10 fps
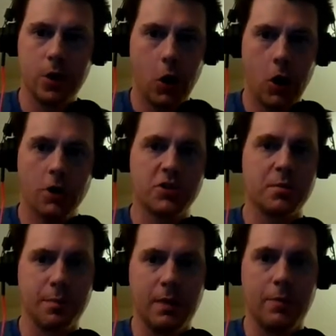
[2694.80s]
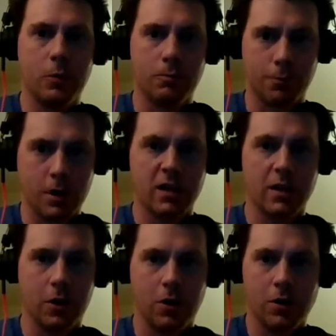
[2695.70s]
awesome people running
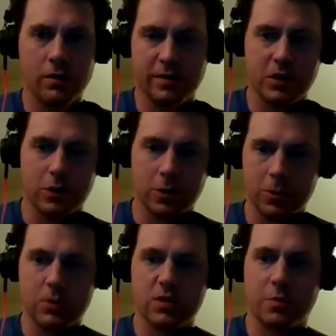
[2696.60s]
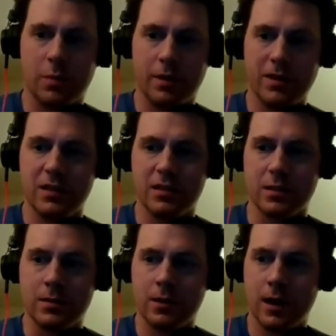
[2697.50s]
all of these local small
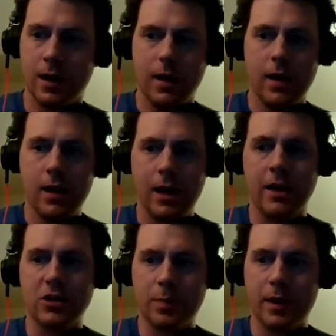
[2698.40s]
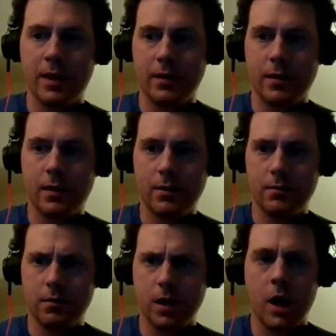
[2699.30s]
businesses. And it's been
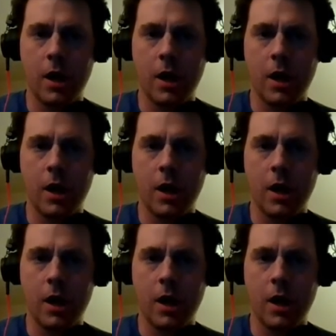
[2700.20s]
an